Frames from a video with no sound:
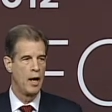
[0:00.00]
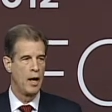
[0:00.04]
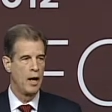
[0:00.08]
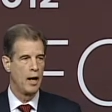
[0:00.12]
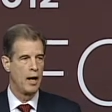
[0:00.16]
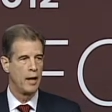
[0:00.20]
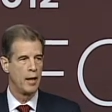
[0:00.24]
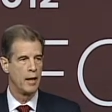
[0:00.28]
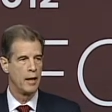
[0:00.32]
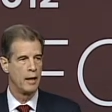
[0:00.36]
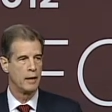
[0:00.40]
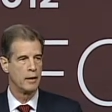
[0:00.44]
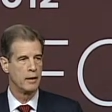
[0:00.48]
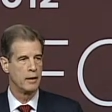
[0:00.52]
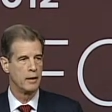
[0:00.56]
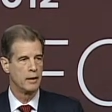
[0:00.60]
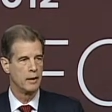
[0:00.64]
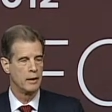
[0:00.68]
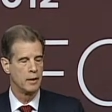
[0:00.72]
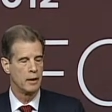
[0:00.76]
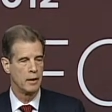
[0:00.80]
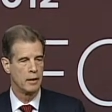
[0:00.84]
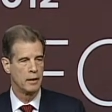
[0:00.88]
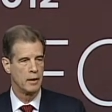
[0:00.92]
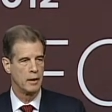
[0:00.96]
And
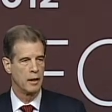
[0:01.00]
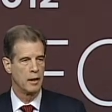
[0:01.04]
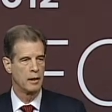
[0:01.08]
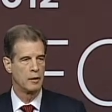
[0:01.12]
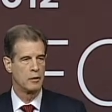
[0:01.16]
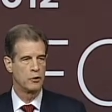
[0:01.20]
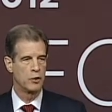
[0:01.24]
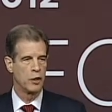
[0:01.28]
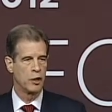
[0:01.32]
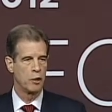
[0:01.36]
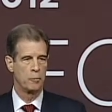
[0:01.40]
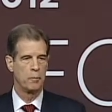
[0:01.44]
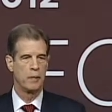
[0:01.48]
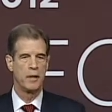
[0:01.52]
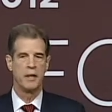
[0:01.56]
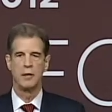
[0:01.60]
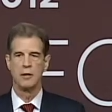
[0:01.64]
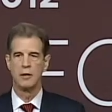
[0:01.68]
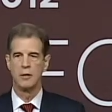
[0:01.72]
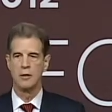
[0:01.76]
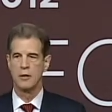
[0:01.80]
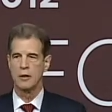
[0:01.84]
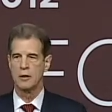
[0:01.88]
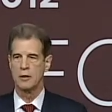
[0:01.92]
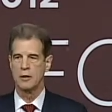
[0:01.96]
Deng
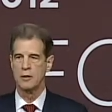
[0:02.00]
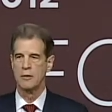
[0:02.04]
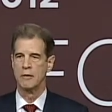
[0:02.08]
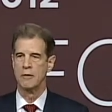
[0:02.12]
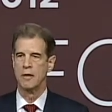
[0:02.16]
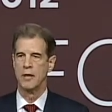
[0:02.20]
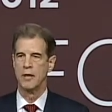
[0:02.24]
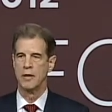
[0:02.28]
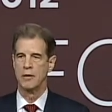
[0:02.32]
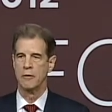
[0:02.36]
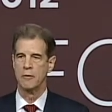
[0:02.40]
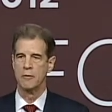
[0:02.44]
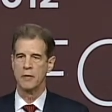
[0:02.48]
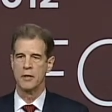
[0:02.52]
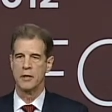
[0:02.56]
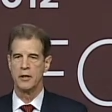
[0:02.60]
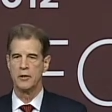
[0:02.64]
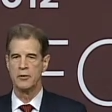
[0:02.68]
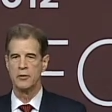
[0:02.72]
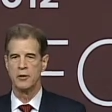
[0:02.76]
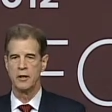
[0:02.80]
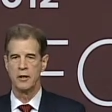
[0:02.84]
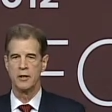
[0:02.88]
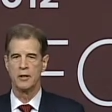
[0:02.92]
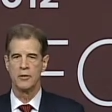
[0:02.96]
Xiaoping looked around the
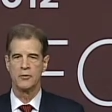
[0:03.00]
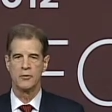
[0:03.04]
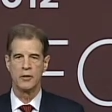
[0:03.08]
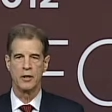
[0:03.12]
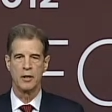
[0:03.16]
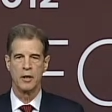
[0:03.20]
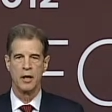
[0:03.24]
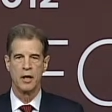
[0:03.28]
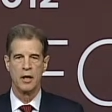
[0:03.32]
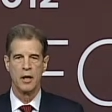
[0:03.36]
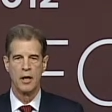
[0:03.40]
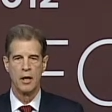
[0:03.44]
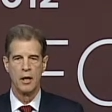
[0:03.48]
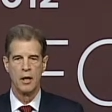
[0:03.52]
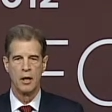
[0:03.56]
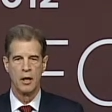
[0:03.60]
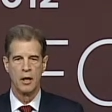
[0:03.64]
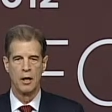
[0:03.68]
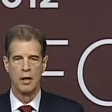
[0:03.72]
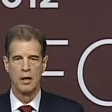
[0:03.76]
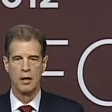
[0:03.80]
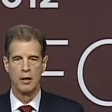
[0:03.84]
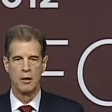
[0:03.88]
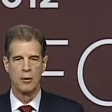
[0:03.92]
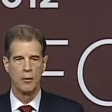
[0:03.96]
region and said,
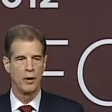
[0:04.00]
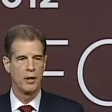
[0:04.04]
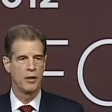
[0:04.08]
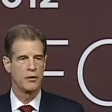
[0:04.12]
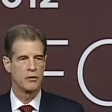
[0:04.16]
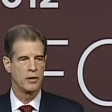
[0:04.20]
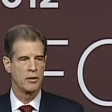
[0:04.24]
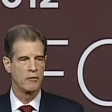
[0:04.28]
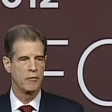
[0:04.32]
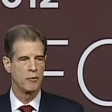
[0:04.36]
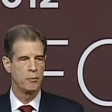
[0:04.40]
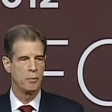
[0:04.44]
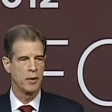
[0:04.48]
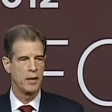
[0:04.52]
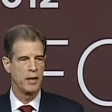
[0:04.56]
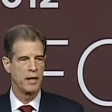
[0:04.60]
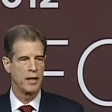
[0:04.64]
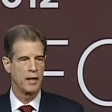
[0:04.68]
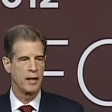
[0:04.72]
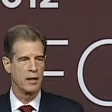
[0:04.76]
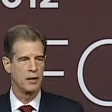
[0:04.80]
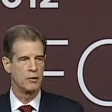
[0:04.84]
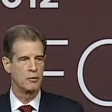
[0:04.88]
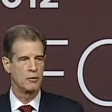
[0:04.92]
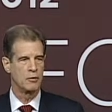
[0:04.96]
why is everybody
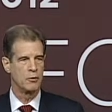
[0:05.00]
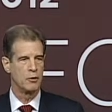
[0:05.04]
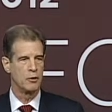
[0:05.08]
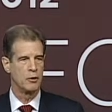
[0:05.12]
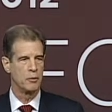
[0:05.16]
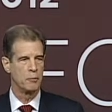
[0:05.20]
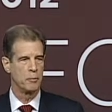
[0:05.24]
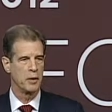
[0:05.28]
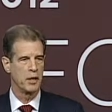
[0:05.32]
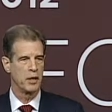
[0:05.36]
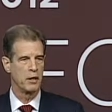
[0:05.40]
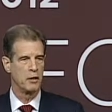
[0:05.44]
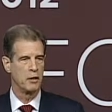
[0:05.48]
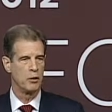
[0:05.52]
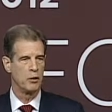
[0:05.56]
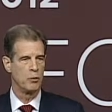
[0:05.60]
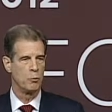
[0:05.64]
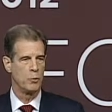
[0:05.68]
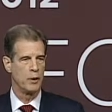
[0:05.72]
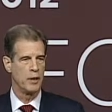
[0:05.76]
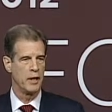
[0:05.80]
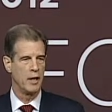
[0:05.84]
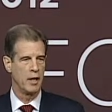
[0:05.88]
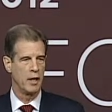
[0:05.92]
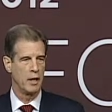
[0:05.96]
else doing better than
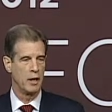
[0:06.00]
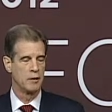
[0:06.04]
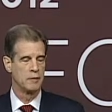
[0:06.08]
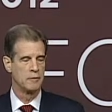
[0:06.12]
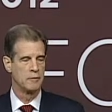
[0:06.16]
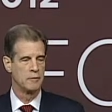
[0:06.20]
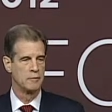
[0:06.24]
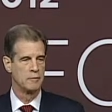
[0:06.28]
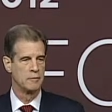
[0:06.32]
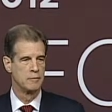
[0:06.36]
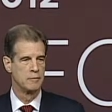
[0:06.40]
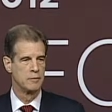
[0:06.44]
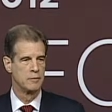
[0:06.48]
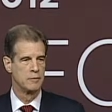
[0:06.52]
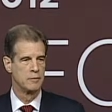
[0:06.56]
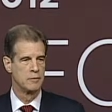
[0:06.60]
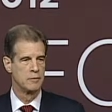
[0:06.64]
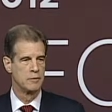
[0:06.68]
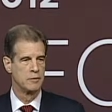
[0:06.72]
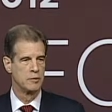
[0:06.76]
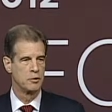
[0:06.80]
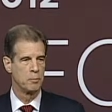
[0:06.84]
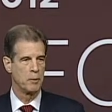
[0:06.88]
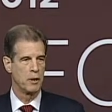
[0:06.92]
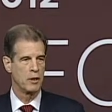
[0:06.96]
we are,
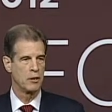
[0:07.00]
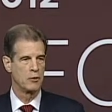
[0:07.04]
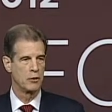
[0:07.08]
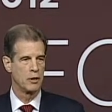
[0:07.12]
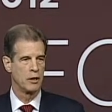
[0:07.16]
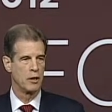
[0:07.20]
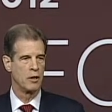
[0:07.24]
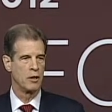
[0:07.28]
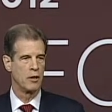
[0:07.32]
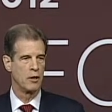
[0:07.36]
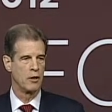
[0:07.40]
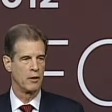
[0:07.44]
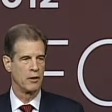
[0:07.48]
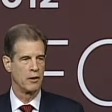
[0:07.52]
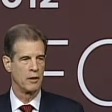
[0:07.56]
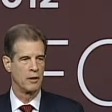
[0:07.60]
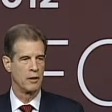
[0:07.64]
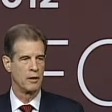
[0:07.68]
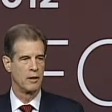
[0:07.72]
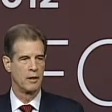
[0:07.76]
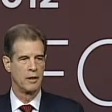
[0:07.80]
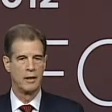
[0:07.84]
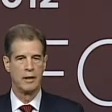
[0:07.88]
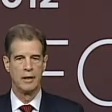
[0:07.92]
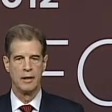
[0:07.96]
especially all the
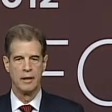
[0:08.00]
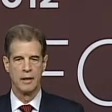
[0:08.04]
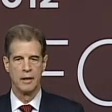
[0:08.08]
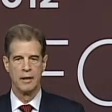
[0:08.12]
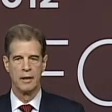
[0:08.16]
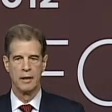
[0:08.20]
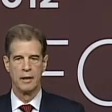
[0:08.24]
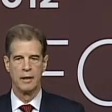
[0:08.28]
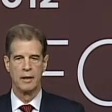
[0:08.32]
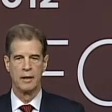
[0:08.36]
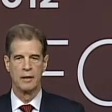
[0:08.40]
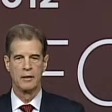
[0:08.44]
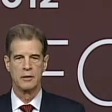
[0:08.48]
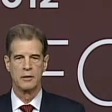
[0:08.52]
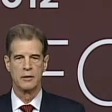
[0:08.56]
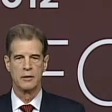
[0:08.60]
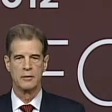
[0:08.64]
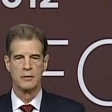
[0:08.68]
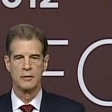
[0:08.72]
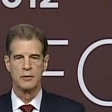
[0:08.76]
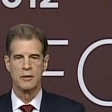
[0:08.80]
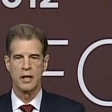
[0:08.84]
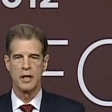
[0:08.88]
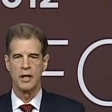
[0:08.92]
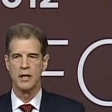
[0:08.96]

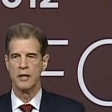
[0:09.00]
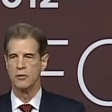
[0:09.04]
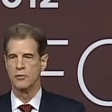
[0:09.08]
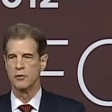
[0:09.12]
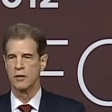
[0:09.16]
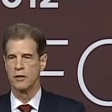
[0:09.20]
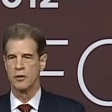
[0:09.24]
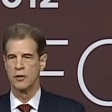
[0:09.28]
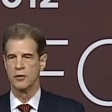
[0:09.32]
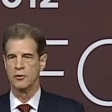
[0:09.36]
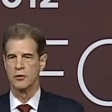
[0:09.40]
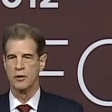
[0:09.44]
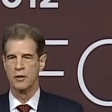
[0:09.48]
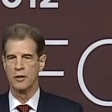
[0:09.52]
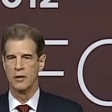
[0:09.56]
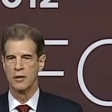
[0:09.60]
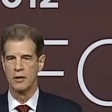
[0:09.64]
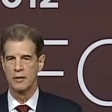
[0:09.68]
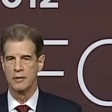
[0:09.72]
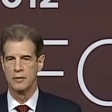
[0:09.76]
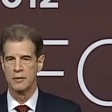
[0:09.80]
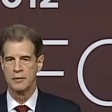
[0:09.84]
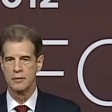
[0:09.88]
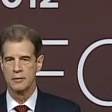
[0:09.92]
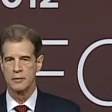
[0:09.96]
Chinese culture
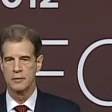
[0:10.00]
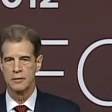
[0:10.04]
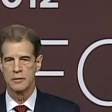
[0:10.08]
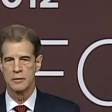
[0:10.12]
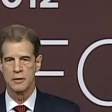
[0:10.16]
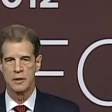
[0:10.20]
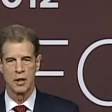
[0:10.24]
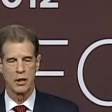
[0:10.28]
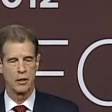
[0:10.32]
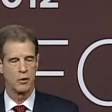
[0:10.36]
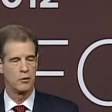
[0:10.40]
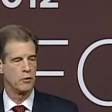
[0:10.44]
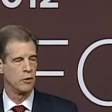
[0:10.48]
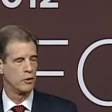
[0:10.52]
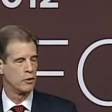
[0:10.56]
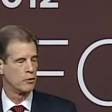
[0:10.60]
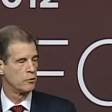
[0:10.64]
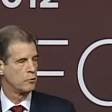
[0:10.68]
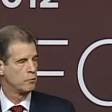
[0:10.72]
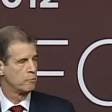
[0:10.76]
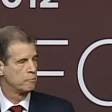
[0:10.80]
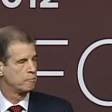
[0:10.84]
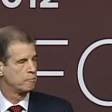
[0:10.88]
countries?